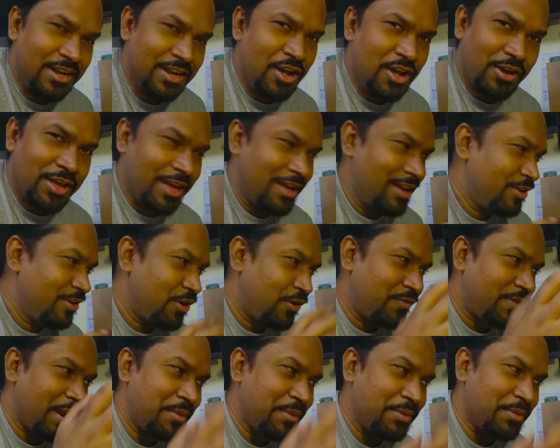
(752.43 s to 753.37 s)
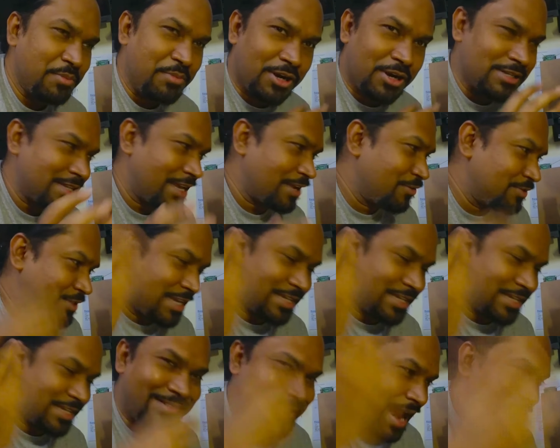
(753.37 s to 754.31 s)
Okay, don't worry about the bottles. I could
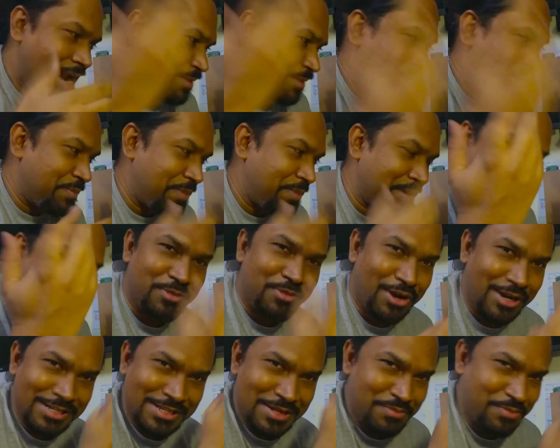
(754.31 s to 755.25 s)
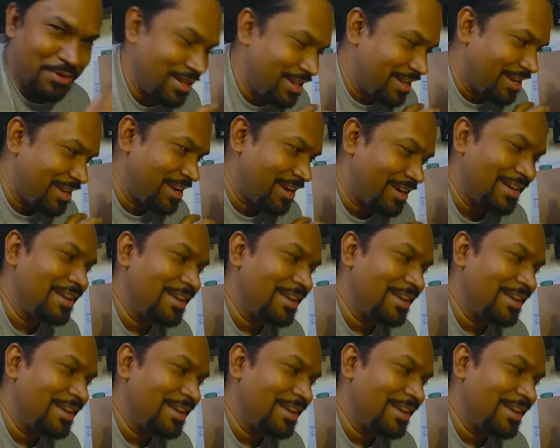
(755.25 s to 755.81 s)
just randomly pick some bottles and put it in here.